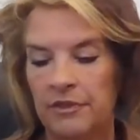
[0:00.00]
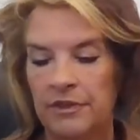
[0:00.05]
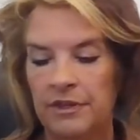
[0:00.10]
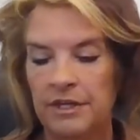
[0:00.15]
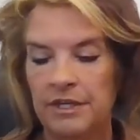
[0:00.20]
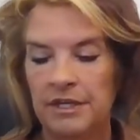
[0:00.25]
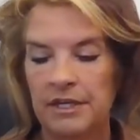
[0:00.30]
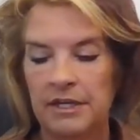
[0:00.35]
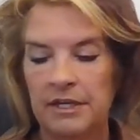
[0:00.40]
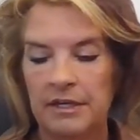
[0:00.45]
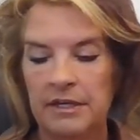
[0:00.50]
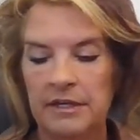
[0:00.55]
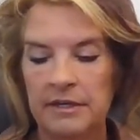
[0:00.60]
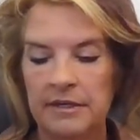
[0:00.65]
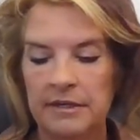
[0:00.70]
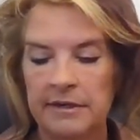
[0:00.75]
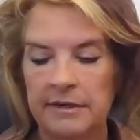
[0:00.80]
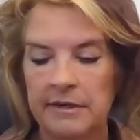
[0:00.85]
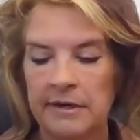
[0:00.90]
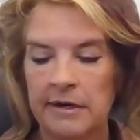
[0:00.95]

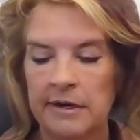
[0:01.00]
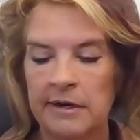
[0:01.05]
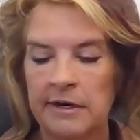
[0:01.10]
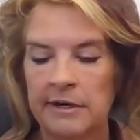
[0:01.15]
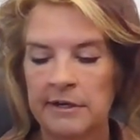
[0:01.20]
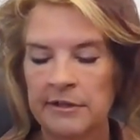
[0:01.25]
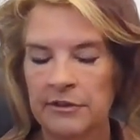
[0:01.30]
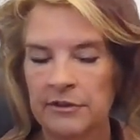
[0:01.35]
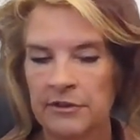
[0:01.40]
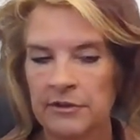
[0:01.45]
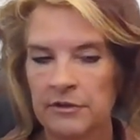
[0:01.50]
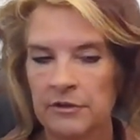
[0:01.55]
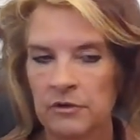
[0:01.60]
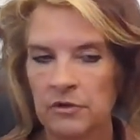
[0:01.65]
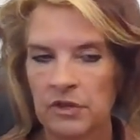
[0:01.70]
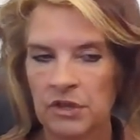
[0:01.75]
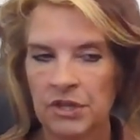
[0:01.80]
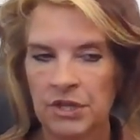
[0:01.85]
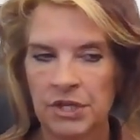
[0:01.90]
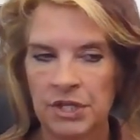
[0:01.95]
The
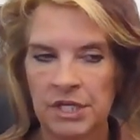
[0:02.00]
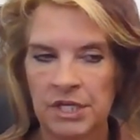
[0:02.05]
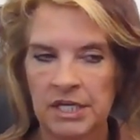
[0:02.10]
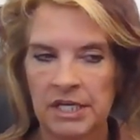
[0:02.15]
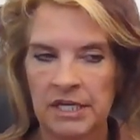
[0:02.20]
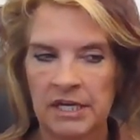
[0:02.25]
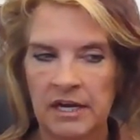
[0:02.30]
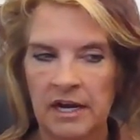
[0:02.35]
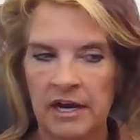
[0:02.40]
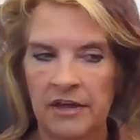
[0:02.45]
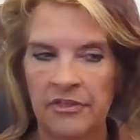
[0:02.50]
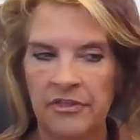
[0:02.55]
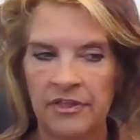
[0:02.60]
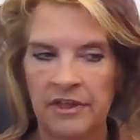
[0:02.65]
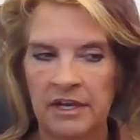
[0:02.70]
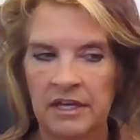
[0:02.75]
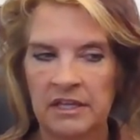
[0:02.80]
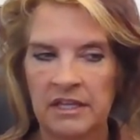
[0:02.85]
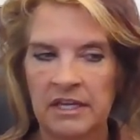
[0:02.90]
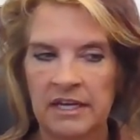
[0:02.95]
other thing I
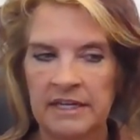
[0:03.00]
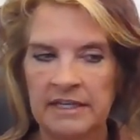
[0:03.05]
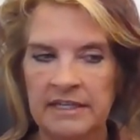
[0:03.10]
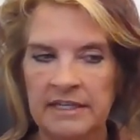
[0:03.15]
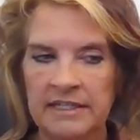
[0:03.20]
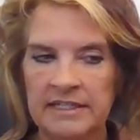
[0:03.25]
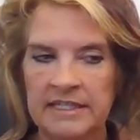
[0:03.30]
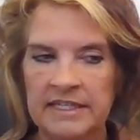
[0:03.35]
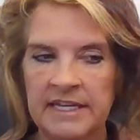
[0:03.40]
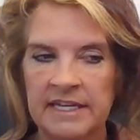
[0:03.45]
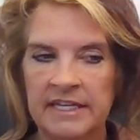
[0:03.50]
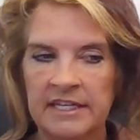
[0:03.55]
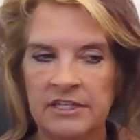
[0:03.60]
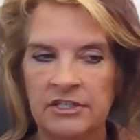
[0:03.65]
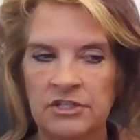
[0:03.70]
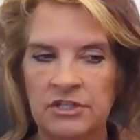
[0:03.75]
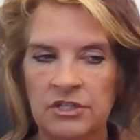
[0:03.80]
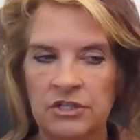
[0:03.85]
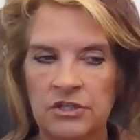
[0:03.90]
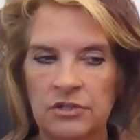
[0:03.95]
think that I need to get
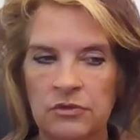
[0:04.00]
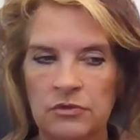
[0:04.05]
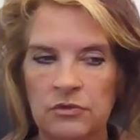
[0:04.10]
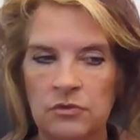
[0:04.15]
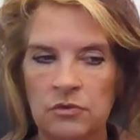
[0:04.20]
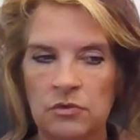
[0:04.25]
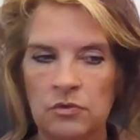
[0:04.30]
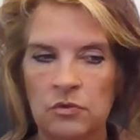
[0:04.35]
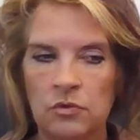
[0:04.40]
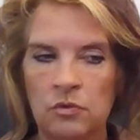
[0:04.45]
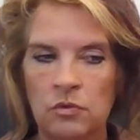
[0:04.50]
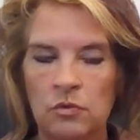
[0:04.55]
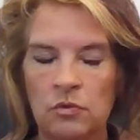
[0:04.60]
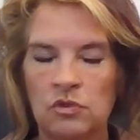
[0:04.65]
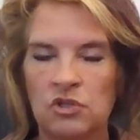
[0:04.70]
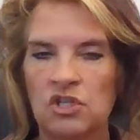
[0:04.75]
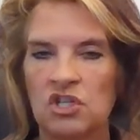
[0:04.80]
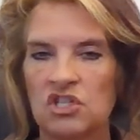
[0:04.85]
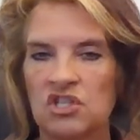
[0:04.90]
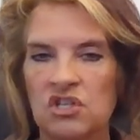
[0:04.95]
into you,
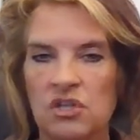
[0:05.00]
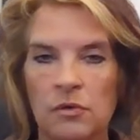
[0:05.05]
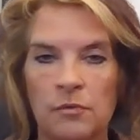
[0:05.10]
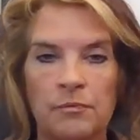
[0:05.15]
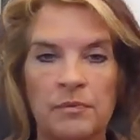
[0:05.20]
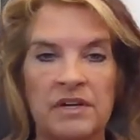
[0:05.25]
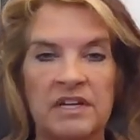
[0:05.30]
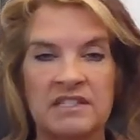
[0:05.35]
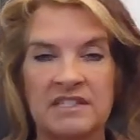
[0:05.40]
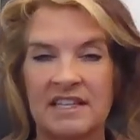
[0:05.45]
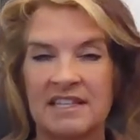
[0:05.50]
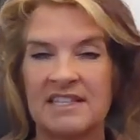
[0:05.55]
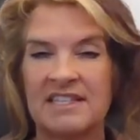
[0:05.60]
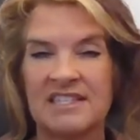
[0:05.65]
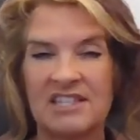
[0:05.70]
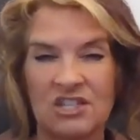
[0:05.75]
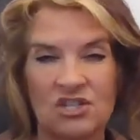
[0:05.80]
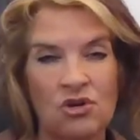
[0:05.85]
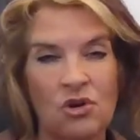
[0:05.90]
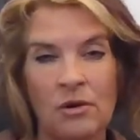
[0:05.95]
just because this
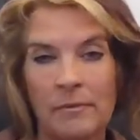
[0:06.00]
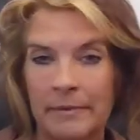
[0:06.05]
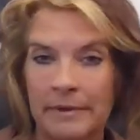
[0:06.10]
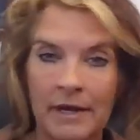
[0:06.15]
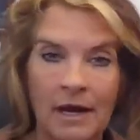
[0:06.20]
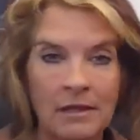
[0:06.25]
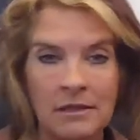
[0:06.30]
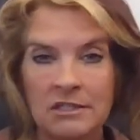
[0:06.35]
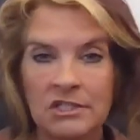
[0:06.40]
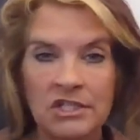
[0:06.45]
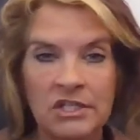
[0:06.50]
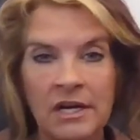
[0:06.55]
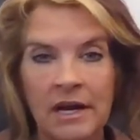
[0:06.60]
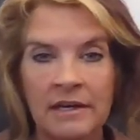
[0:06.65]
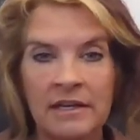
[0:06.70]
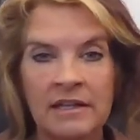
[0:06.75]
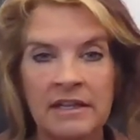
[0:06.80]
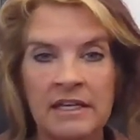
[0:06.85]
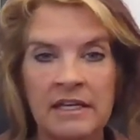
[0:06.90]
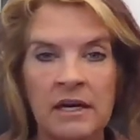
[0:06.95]
is a terminology
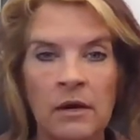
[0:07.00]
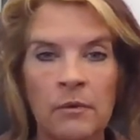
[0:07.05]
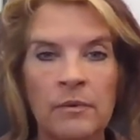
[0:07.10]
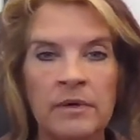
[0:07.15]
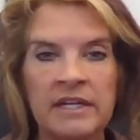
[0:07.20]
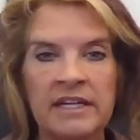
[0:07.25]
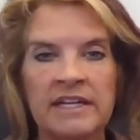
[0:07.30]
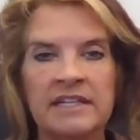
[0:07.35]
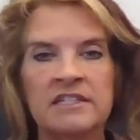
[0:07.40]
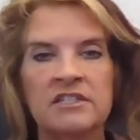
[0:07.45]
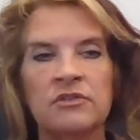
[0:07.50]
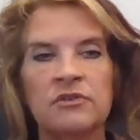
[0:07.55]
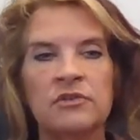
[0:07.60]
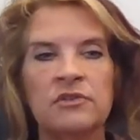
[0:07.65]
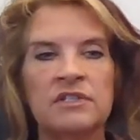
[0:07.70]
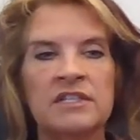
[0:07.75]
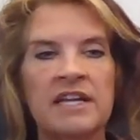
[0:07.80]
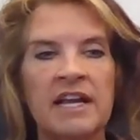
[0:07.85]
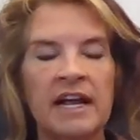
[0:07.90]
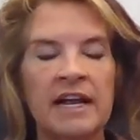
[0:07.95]
kind of thing I want to get to you
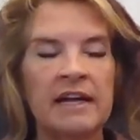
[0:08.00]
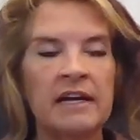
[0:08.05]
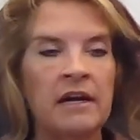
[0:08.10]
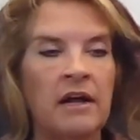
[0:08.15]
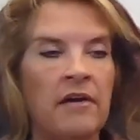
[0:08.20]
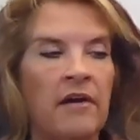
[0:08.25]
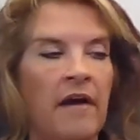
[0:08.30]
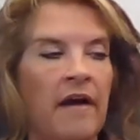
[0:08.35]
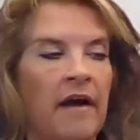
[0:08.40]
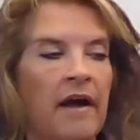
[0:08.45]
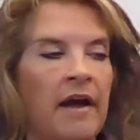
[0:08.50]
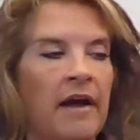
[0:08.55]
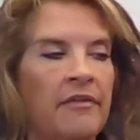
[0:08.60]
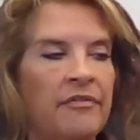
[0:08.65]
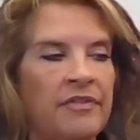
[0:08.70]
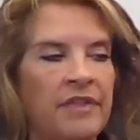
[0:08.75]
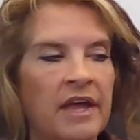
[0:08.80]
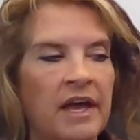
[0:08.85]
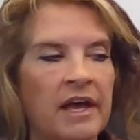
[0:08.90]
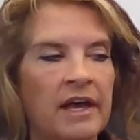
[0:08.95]
today,
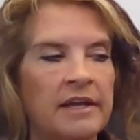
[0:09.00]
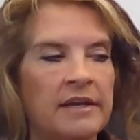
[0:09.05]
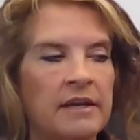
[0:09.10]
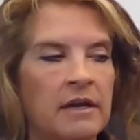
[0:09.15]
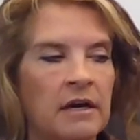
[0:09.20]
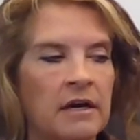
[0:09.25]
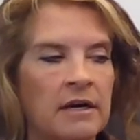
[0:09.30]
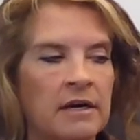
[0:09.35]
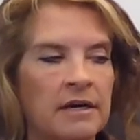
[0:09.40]
and then